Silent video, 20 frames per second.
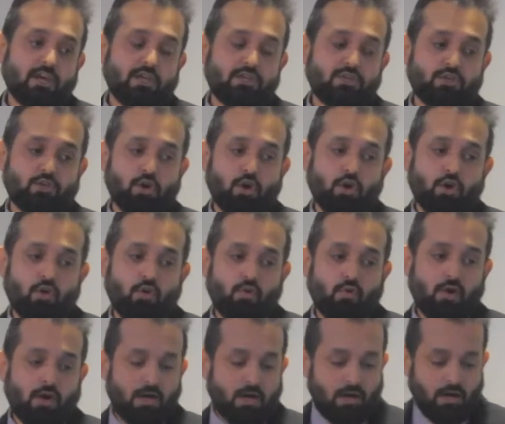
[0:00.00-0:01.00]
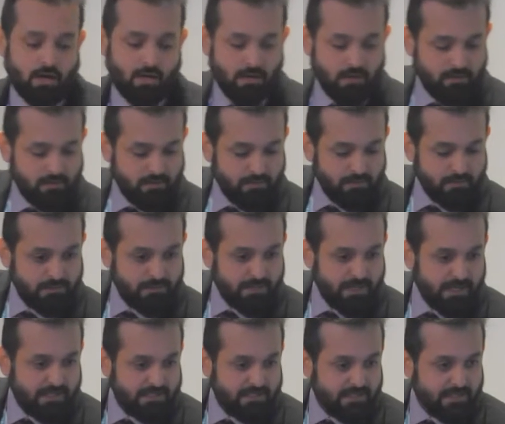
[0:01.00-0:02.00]
So
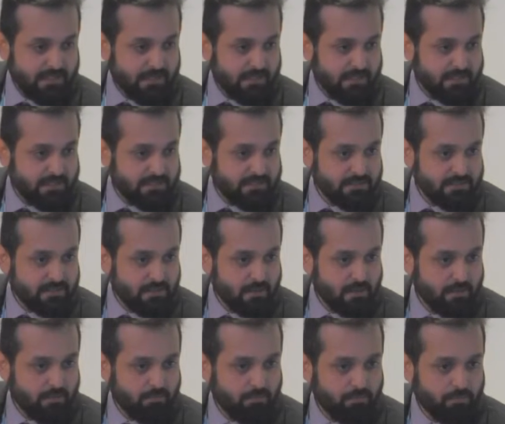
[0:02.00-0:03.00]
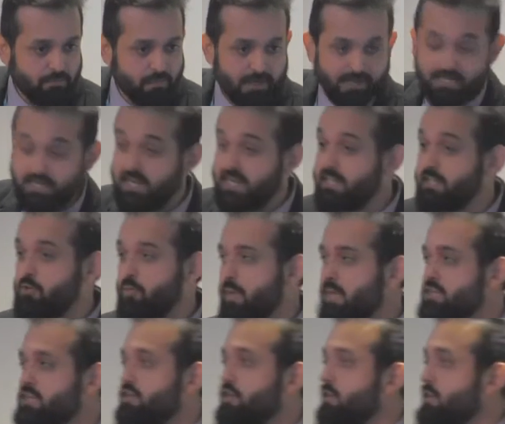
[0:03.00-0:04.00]
that is plugin. Any
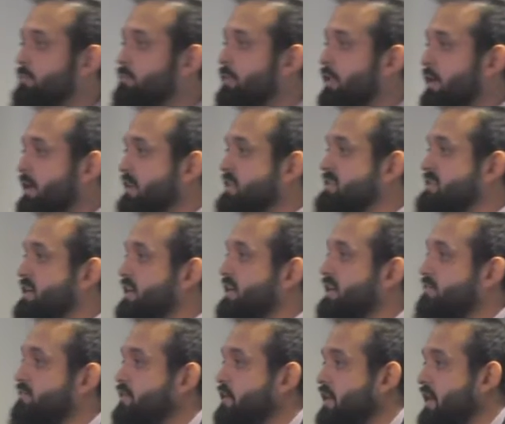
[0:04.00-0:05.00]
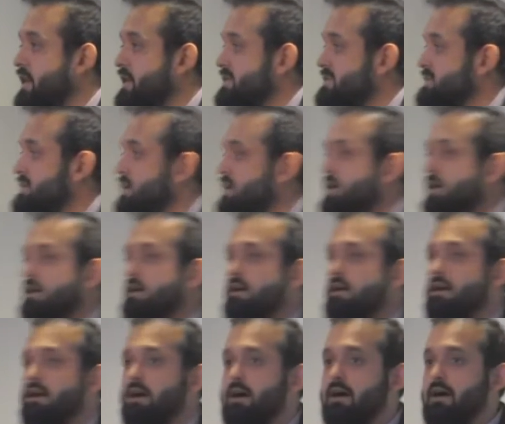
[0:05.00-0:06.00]
question on the plugins? Like, have you guys?
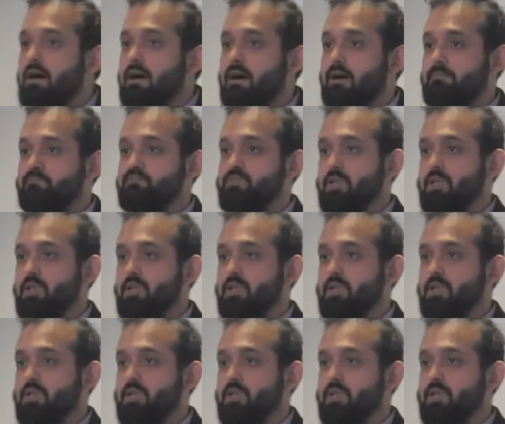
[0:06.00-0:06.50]
Yeah.